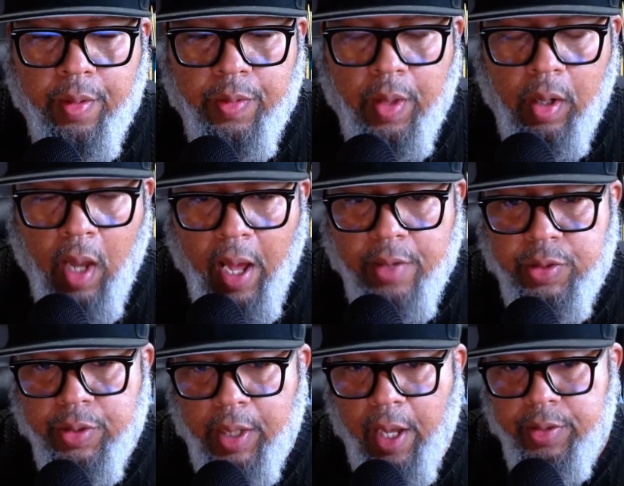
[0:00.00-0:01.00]
launch,
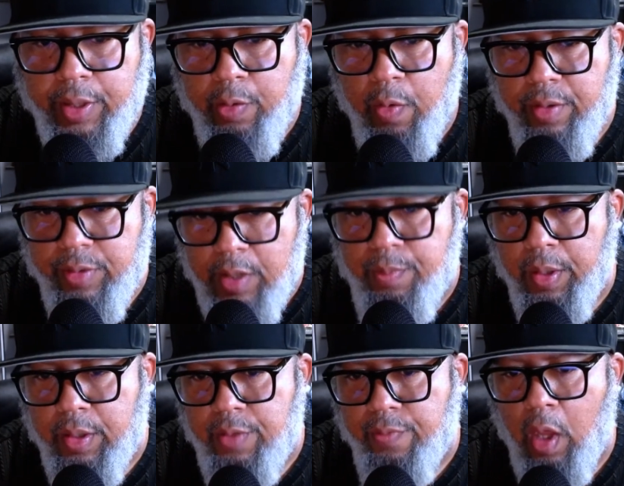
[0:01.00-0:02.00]
the content creators ebook
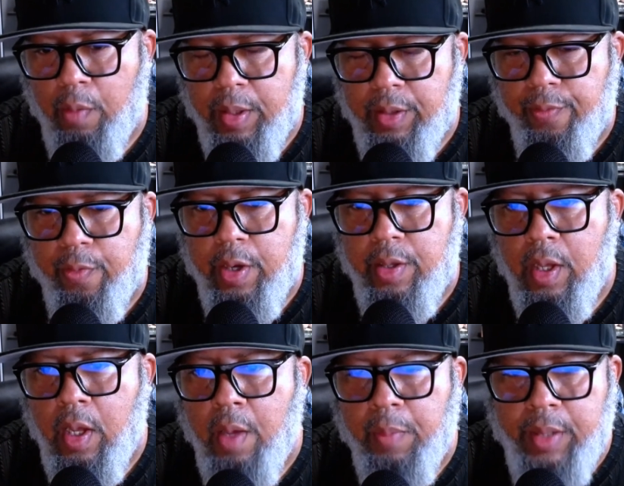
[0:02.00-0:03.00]
is available in the free,
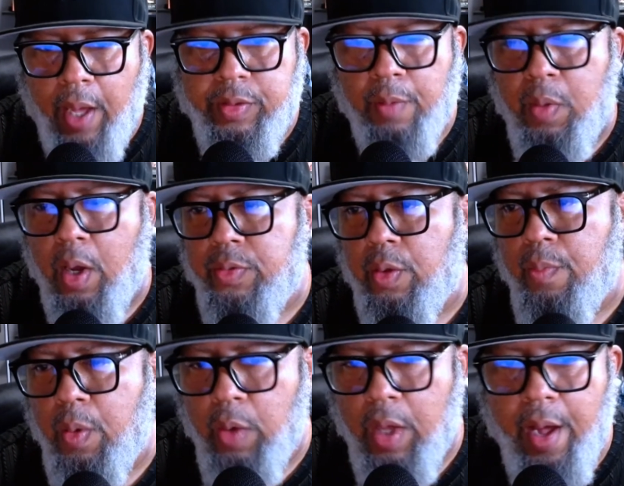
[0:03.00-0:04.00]
but not the bundle.
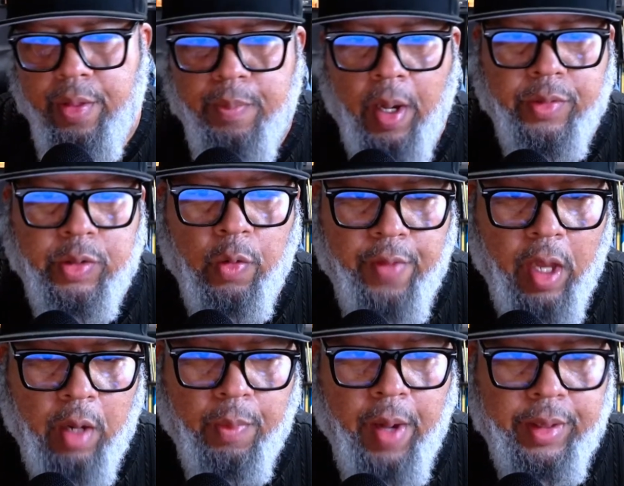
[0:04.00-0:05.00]
But we'll have the bundle
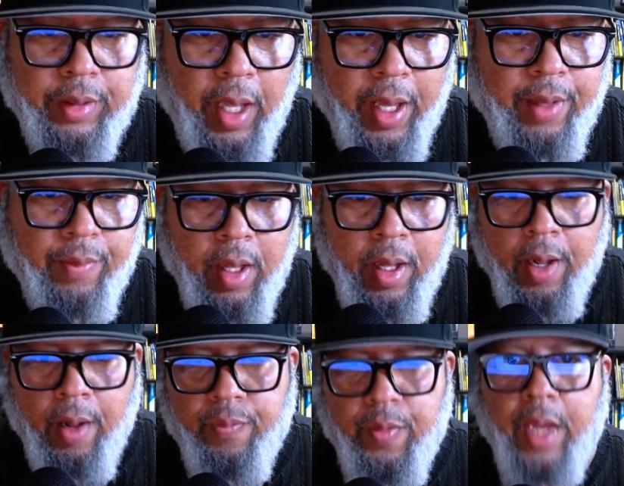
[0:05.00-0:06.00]
available by the night.
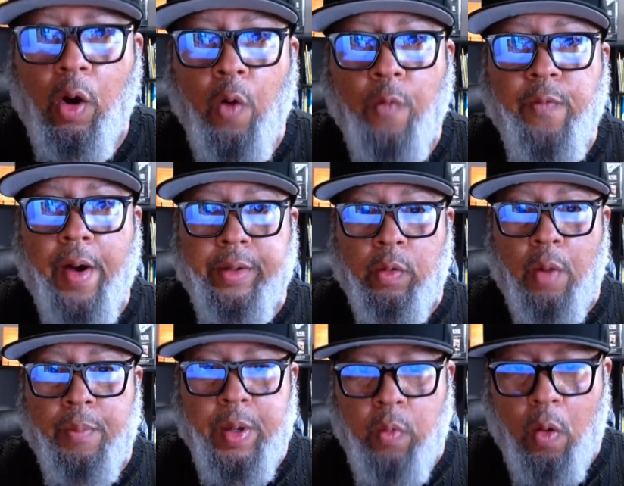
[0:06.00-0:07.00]
That whole funnel
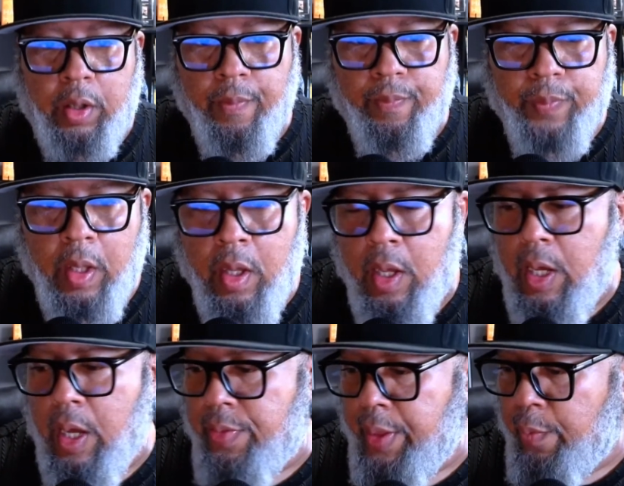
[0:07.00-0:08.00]
will be working.
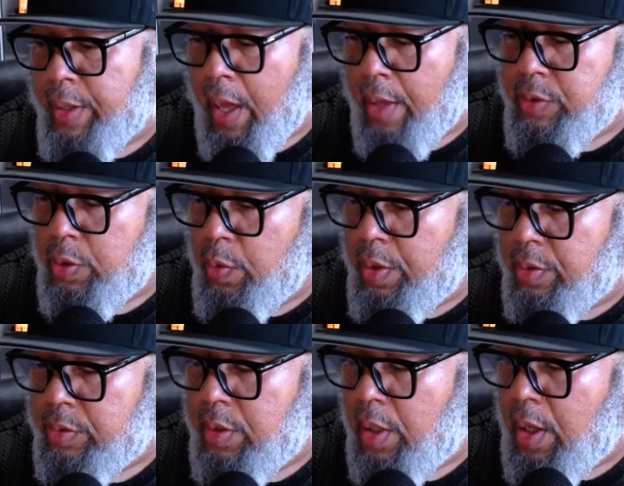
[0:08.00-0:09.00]
And then what I'll do
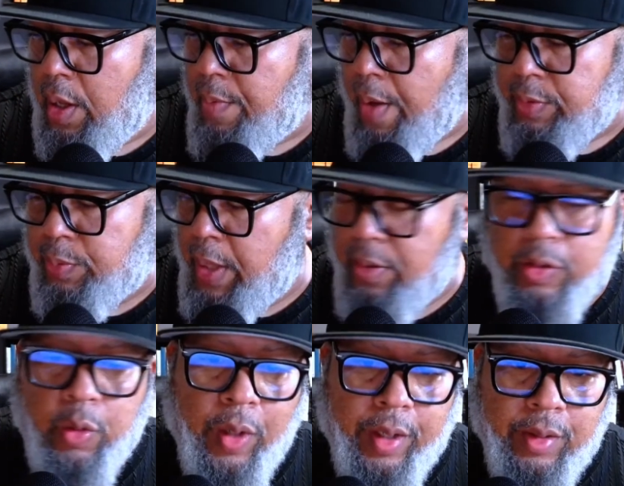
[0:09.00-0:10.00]
is I was planning on
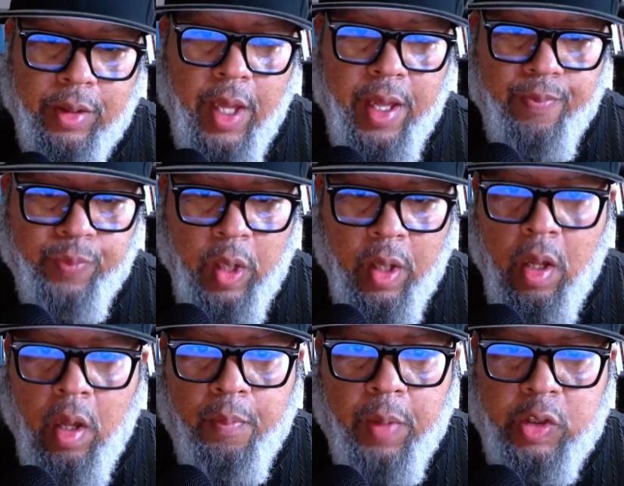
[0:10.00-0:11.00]
doing it today,
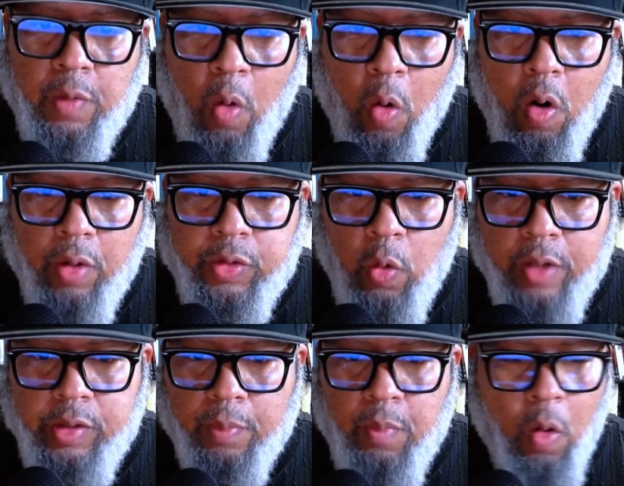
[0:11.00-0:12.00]
but tomorrow,
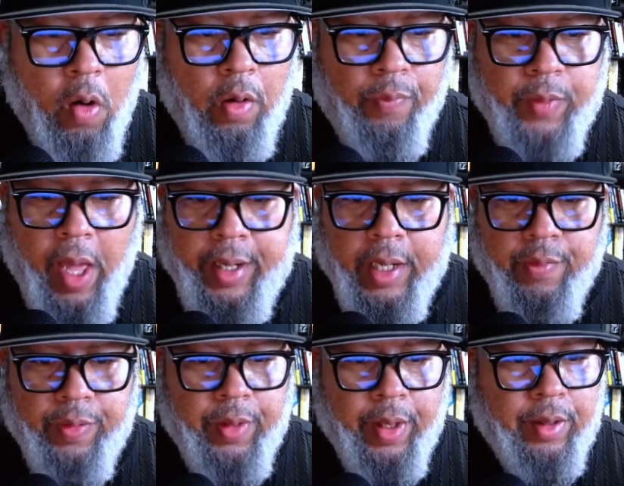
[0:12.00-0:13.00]
starting tomorrow, I got
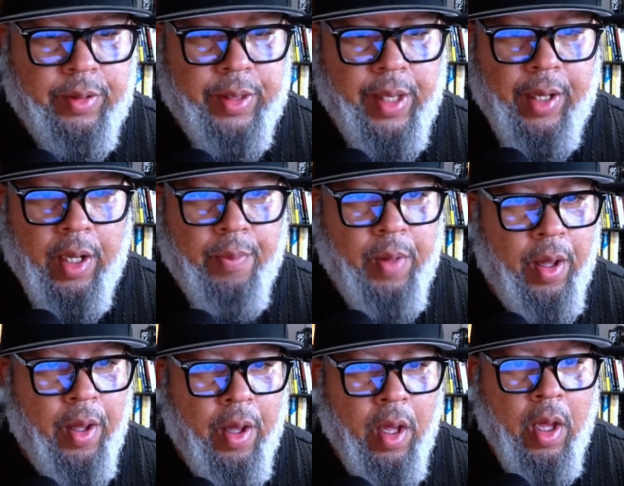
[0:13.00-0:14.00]
everything set up
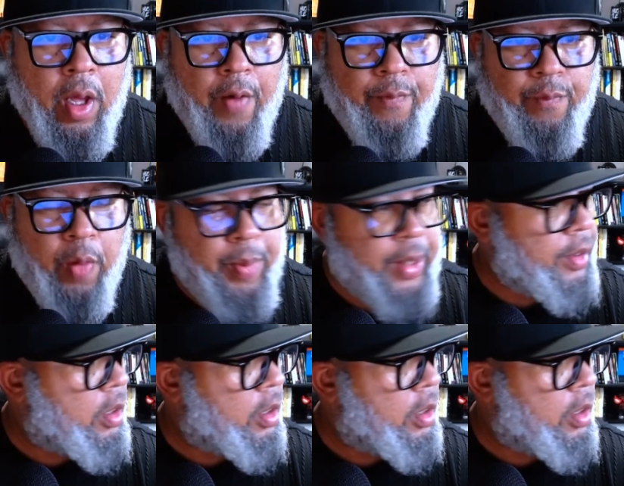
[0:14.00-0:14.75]
for me to